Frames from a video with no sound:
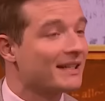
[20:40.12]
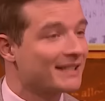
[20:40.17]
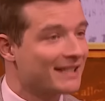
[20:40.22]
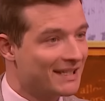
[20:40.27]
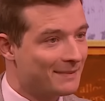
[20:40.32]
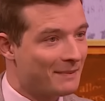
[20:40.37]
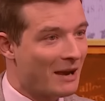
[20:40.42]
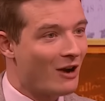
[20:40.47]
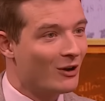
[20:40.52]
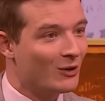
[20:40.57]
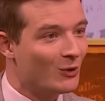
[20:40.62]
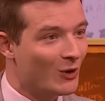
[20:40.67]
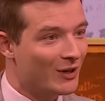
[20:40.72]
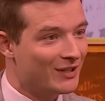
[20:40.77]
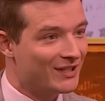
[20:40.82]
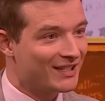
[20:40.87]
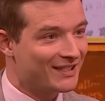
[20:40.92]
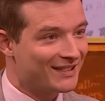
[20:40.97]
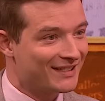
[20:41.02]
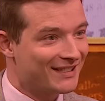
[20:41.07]
to his paranoia,
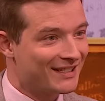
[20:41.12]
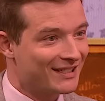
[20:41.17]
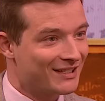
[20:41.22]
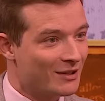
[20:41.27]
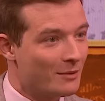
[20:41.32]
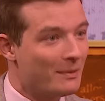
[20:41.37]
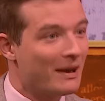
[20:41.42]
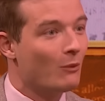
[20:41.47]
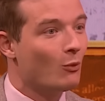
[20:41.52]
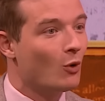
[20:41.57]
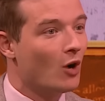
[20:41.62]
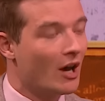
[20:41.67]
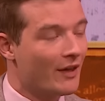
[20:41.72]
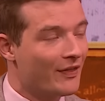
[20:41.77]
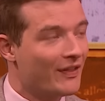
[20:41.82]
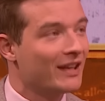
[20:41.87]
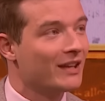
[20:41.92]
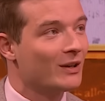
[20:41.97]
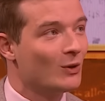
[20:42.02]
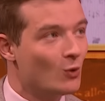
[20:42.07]
doesn't it? Right. About what I
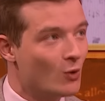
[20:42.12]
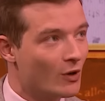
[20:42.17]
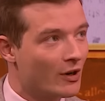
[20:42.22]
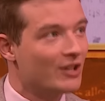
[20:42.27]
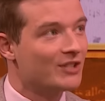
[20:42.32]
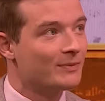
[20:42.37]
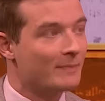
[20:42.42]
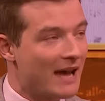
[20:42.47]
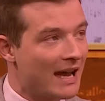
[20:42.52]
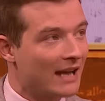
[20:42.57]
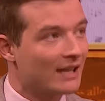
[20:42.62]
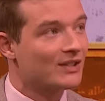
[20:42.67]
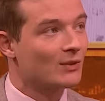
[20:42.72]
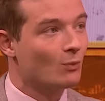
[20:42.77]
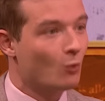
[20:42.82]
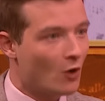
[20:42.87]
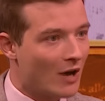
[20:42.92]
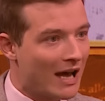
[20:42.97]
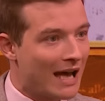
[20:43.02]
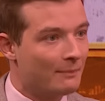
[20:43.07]
think it all goes back to
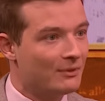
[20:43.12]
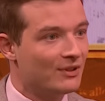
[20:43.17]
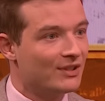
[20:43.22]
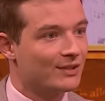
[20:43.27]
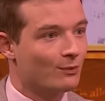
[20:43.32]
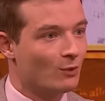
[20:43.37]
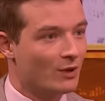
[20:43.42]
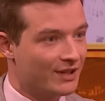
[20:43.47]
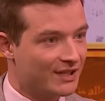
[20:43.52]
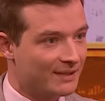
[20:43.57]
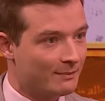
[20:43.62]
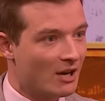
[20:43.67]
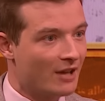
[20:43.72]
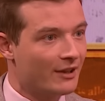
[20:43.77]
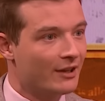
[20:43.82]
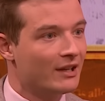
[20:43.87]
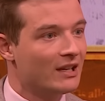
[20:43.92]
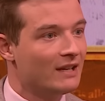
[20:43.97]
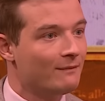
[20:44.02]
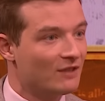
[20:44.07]
what happens with his
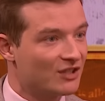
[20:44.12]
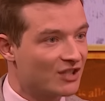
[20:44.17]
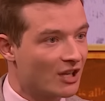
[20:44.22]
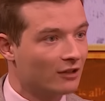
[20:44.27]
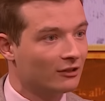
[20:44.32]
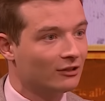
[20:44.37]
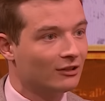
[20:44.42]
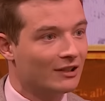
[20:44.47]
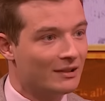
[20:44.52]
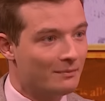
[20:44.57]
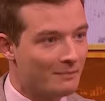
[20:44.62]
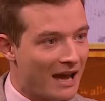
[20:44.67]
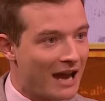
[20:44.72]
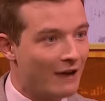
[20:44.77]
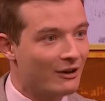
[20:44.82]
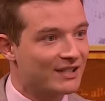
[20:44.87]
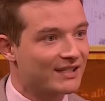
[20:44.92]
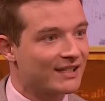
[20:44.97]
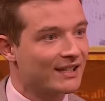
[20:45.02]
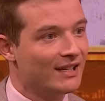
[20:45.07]
mother in the tunnel in
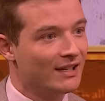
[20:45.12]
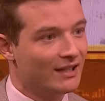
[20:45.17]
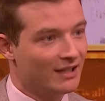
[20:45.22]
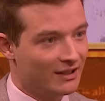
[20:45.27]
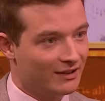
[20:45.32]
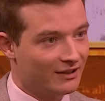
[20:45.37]
Paris in